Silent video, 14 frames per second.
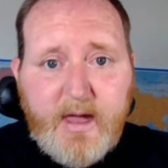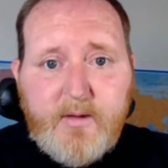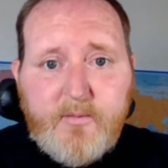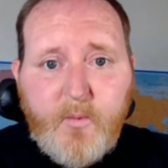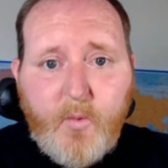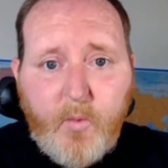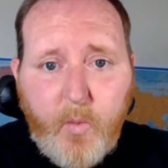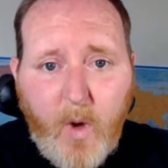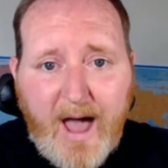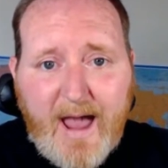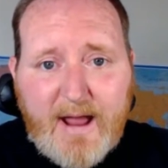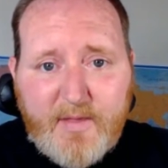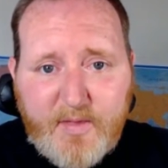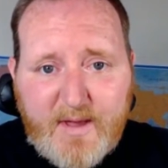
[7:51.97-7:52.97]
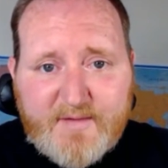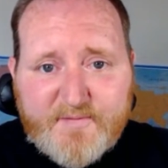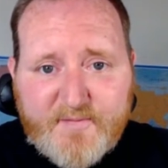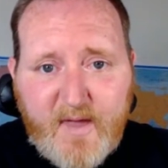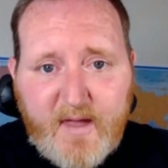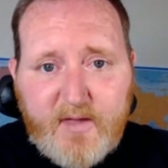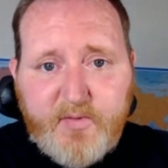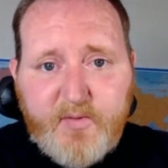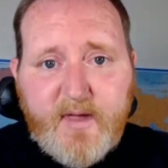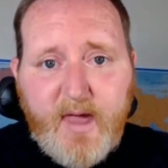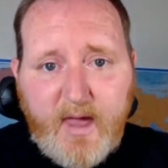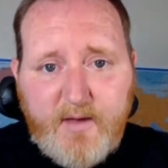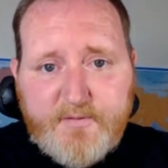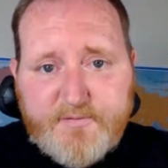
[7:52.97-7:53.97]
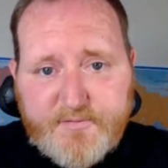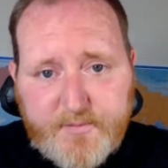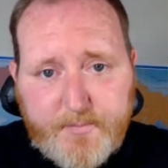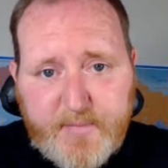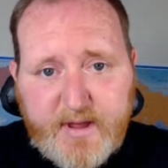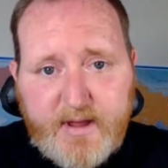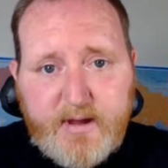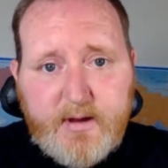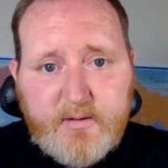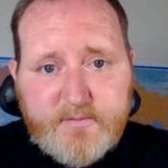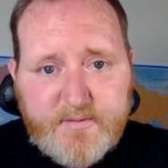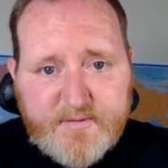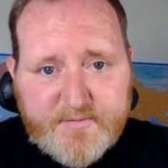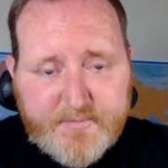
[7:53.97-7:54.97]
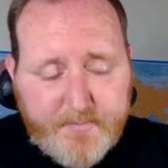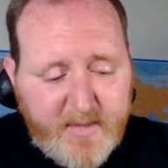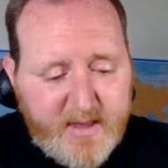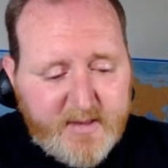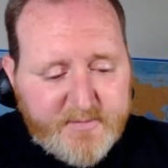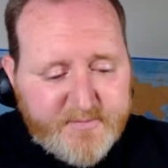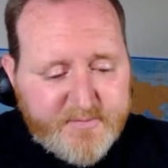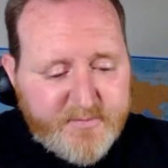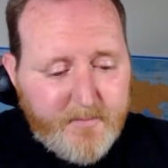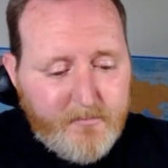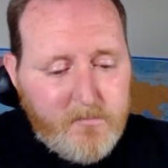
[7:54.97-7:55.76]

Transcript: and why they say the case should be dismissed.